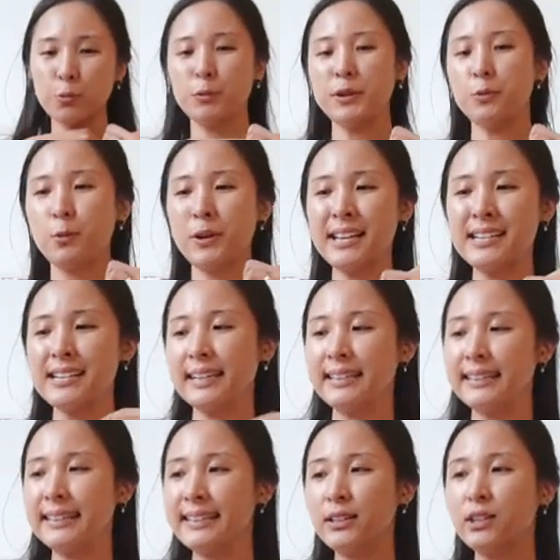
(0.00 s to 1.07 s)
we went
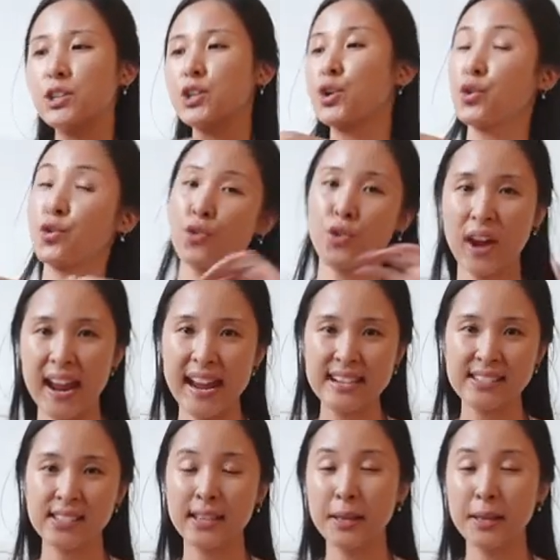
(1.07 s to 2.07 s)
a little cray, so